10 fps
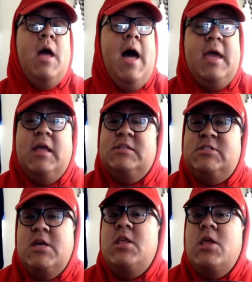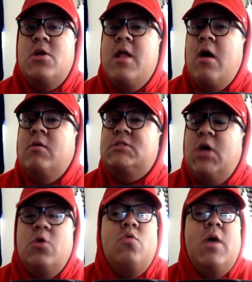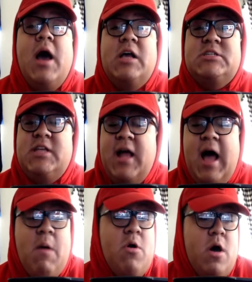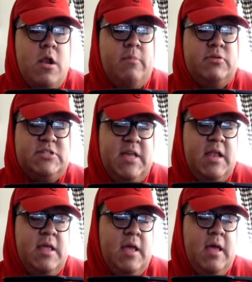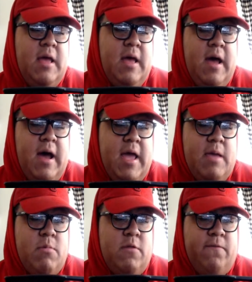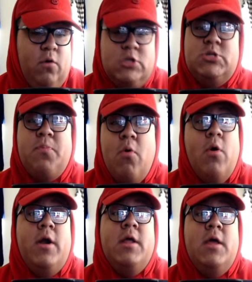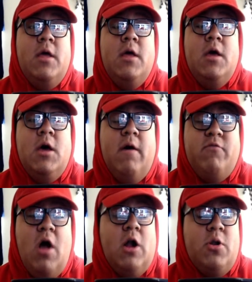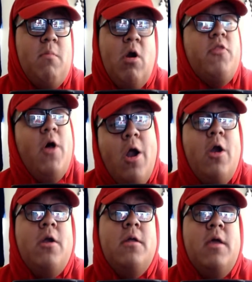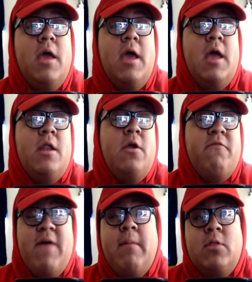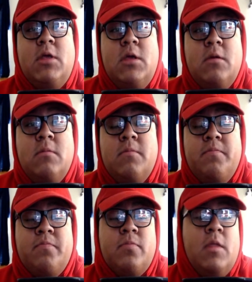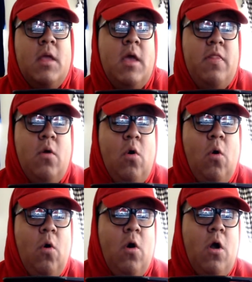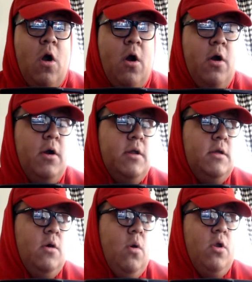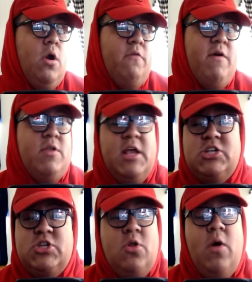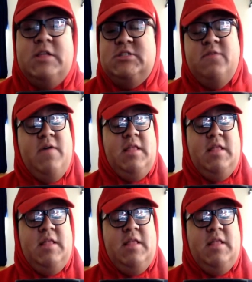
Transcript: I can sit here now and tell you guys that I 100% I am in full support of Dr. Martha Hart and her family and the whole Hart Owen Hart Foundation, all that stuff.